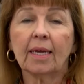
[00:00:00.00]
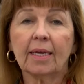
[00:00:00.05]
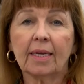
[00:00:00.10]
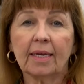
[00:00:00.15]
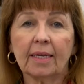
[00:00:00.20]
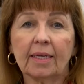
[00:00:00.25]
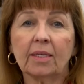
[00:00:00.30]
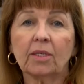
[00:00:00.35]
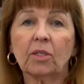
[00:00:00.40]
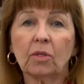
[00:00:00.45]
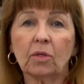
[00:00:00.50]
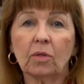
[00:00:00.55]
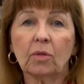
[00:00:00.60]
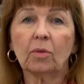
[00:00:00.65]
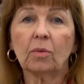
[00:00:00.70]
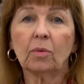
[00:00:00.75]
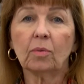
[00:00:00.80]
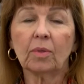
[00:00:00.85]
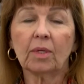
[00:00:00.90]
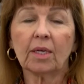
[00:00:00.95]

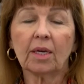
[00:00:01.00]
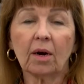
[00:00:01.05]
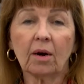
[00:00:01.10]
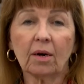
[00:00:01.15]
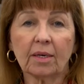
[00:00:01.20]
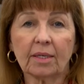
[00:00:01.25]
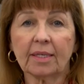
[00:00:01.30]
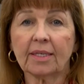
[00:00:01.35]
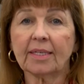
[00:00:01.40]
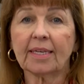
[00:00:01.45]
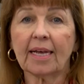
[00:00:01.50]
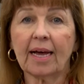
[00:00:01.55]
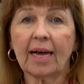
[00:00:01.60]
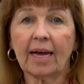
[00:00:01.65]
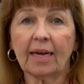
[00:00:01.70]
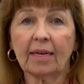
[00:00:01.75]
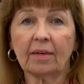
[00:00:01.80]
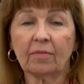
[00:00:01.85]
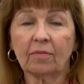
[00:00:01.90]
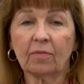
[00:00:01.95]
into the art
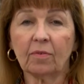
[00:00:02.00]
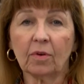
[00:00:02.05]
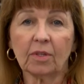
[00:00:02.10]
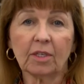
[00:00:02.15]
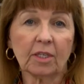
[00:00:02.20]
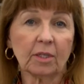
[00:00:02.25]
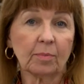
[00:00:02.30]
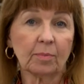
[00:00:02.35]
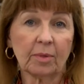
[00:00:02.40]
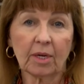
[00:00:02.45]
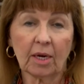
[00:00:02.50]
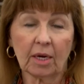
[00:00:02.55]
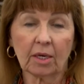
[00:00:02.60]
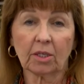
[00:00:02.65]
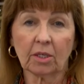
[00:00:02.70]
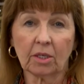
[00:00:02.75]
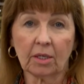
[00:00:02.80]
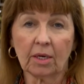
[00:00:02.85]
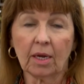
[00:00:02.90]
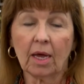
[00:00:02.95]
design for this
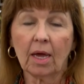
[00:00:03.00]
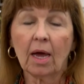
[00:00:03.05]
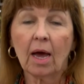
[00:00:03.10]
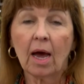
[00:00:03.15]
production.